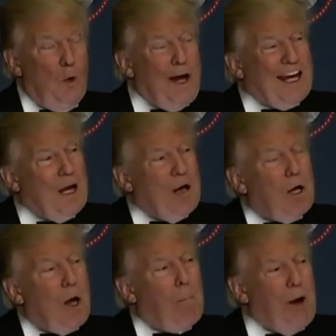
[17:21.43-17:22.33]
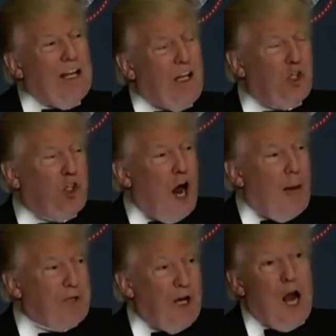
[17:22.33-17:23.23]
We can bring these
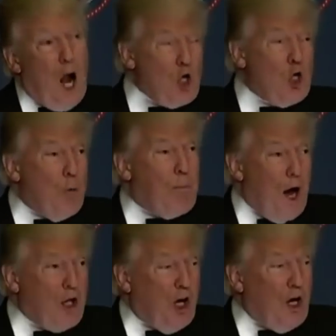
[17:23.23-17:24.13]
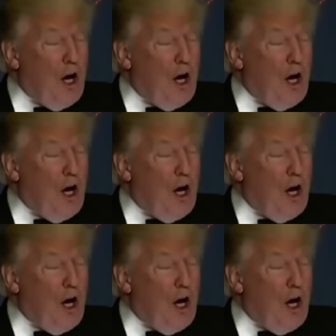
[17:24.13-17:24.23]
jobs in under budget